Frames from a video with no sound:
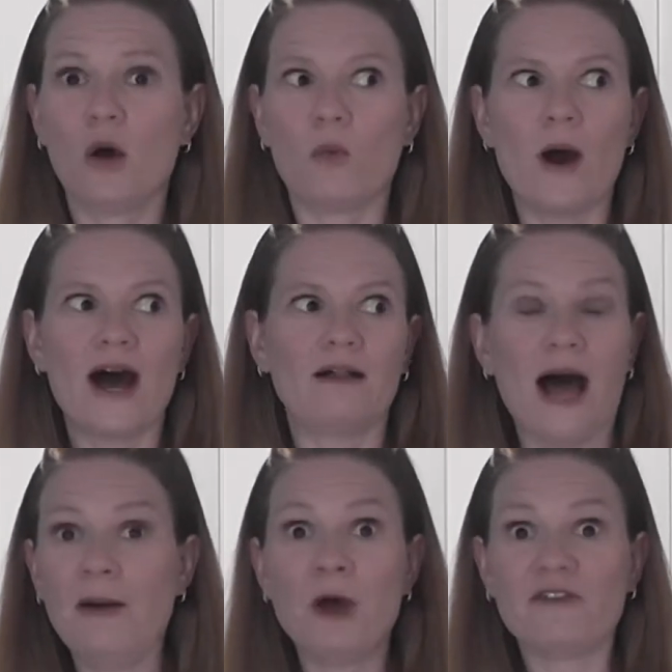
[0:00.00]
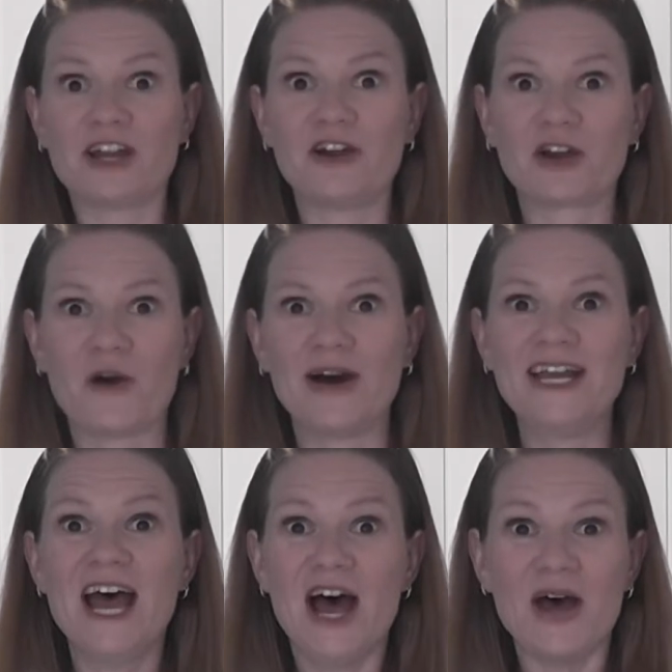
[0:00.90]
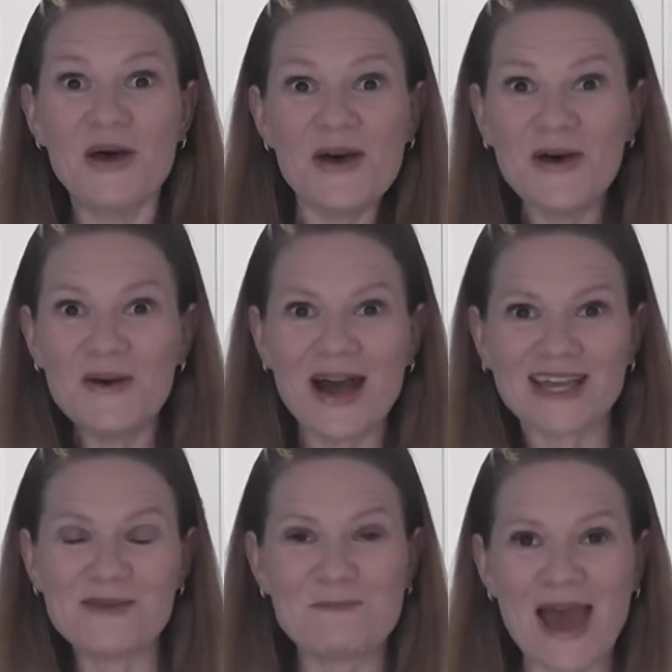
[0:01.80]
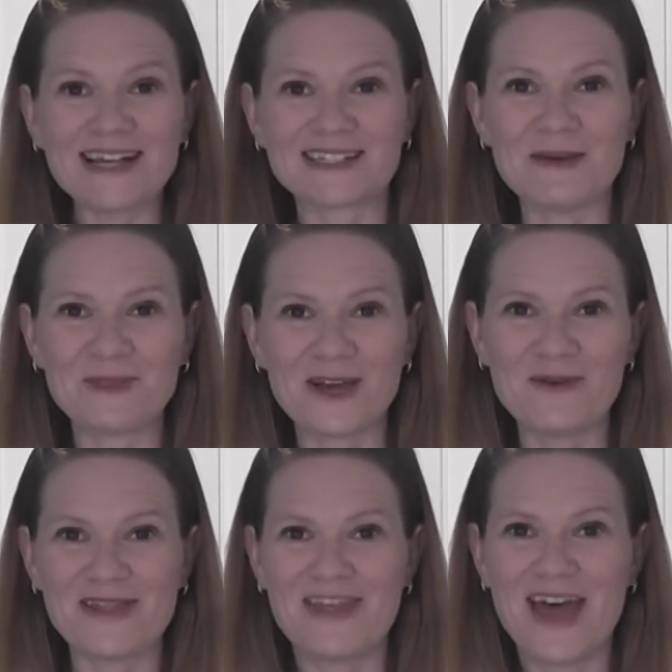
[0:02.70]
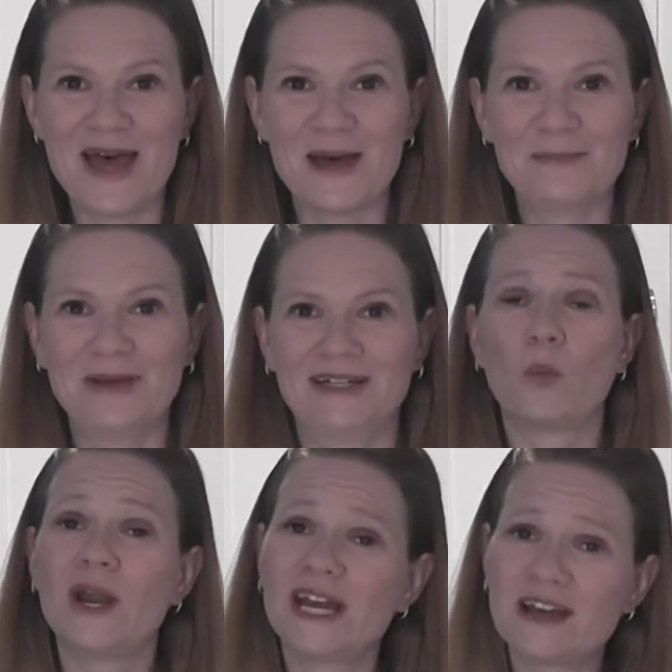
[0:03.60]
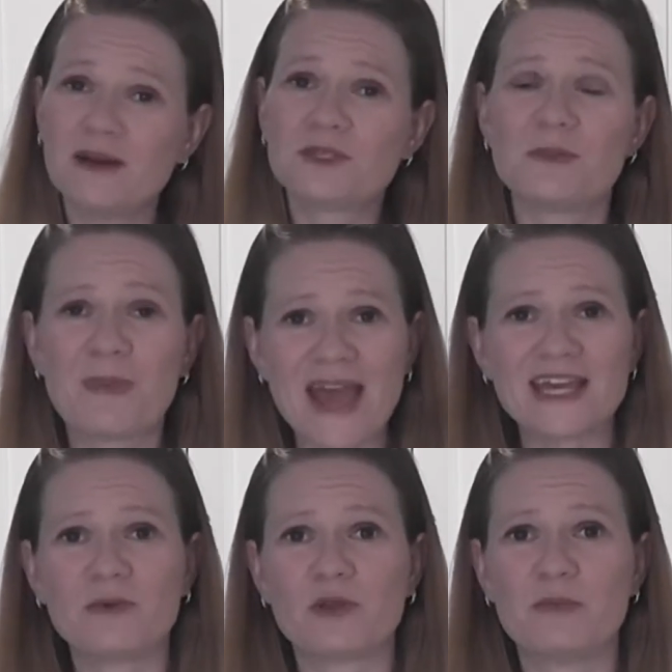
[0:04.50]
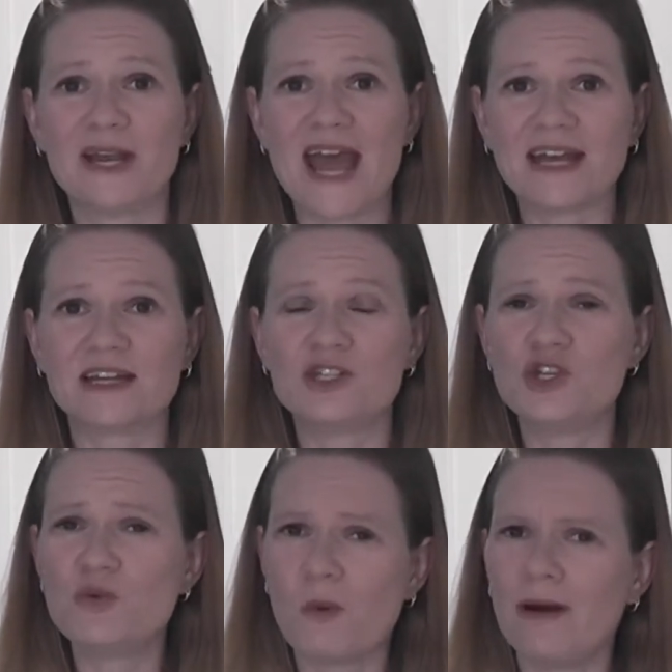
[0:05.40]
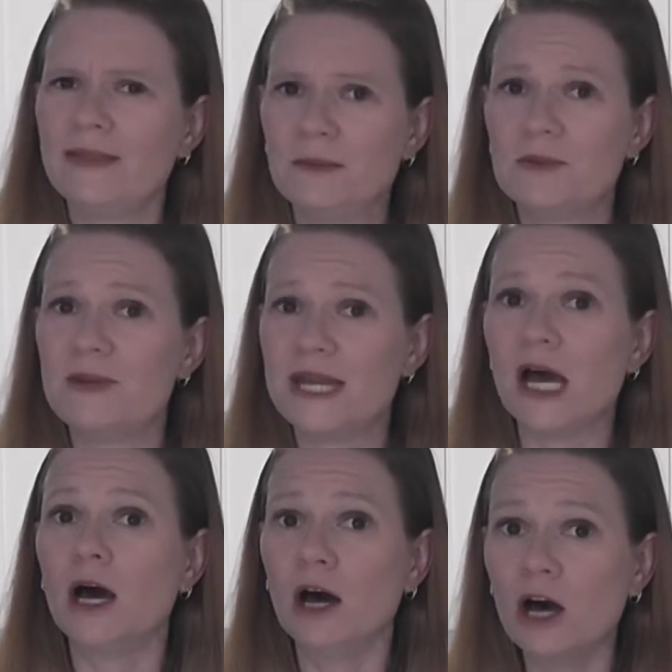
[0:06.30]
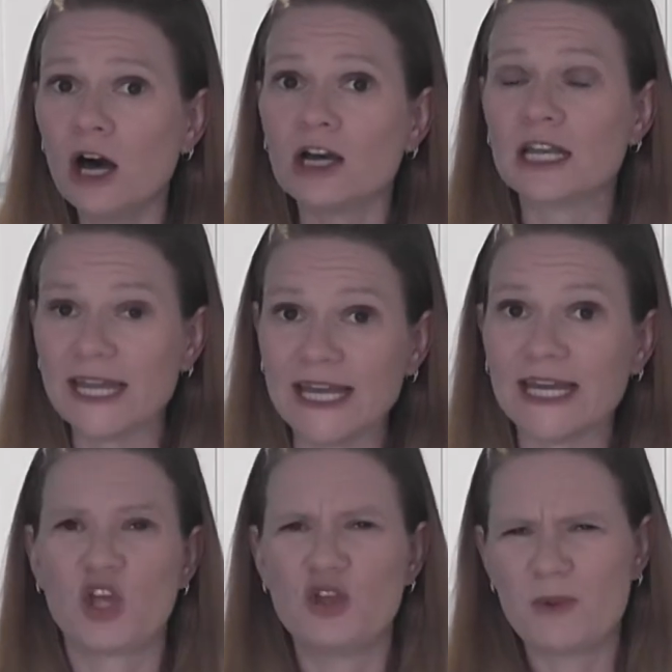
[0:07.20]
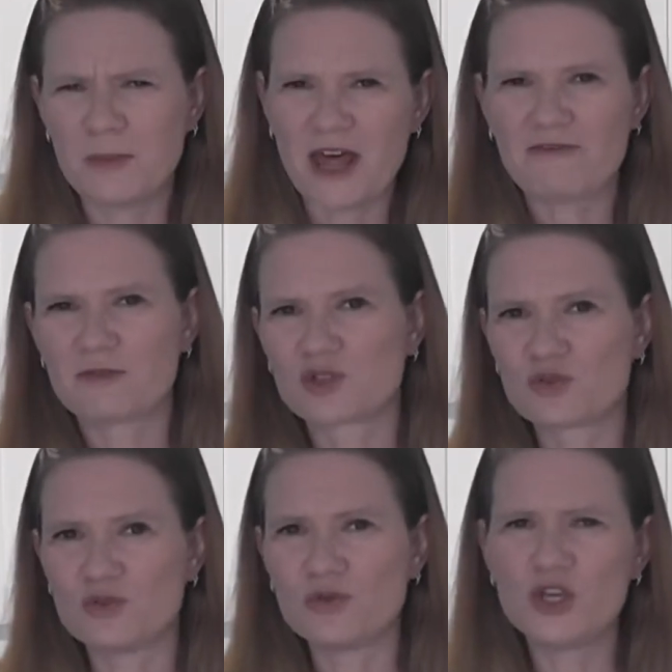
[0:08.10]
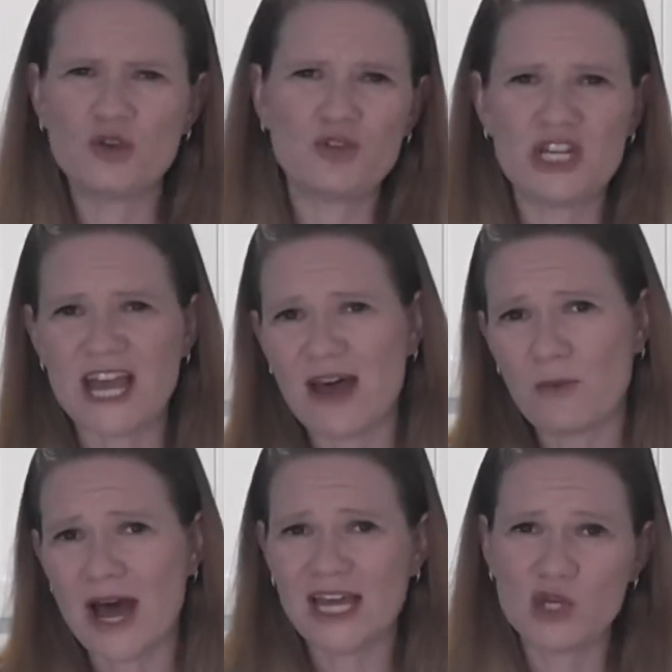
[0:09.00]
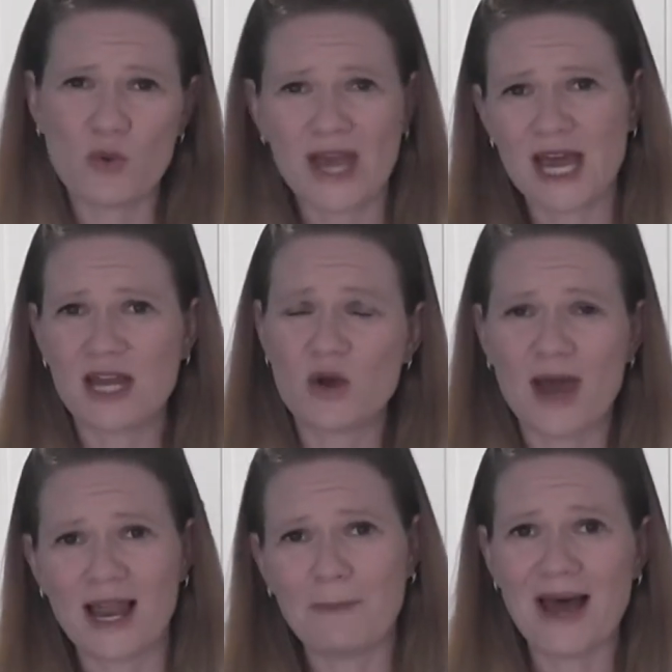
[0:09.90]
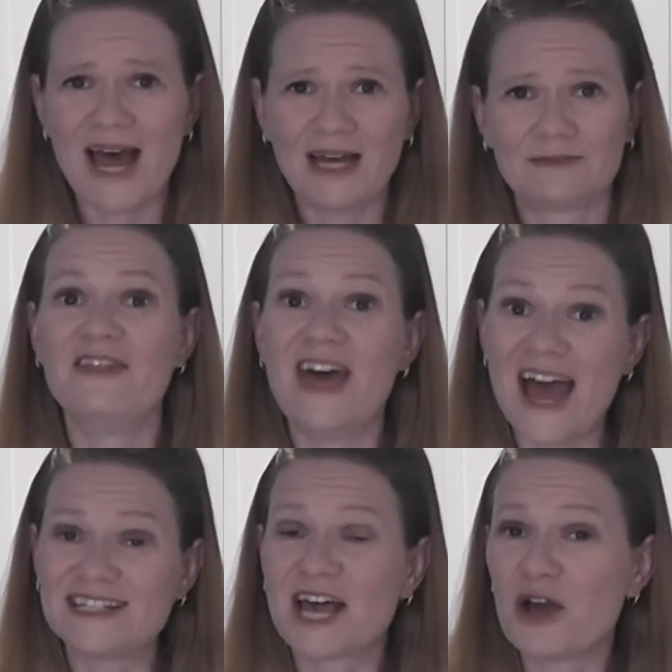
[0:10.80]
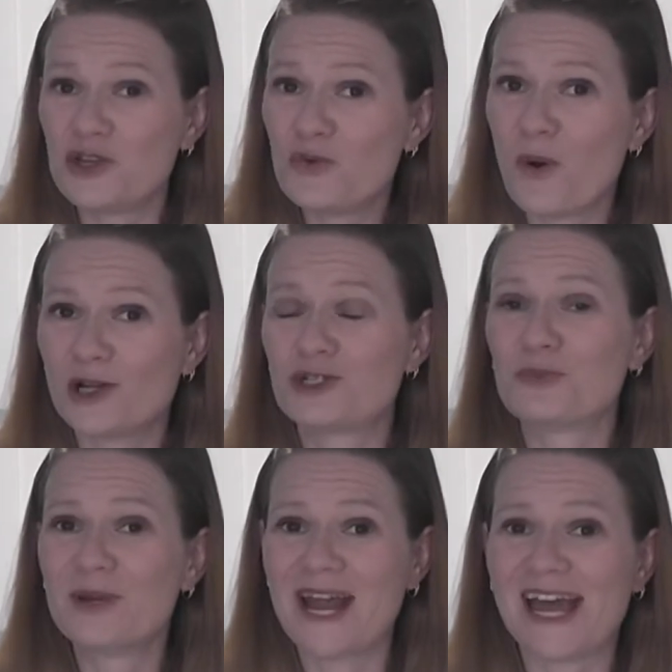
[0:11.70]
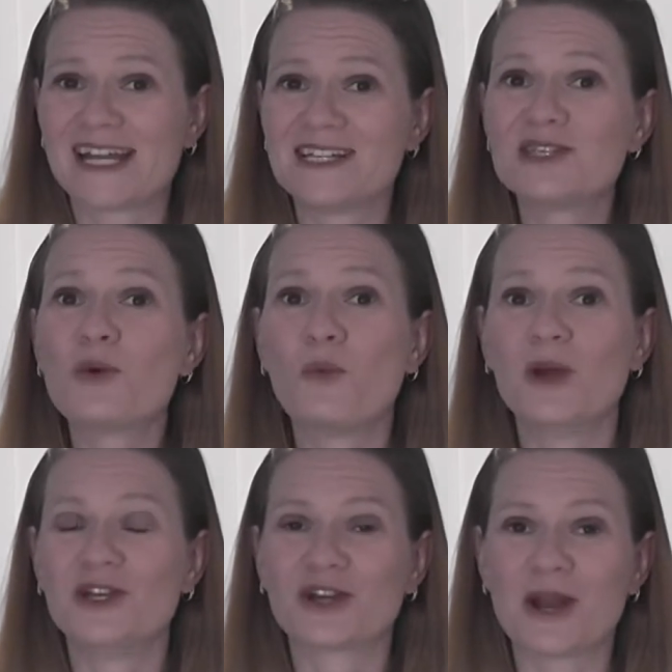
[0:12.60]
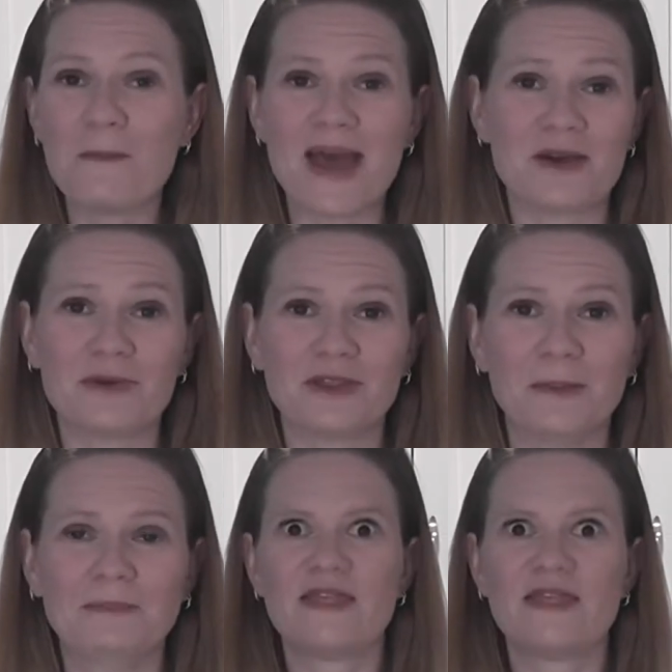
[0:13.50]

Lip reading: While I'm over here going, ooh, I can bake something with them. When it comes to baking with bananas, you want them to be ugly. You remember that from school, UGLY, you ain't got no alibi? That's how you want your bananas when you're gonna bake with them.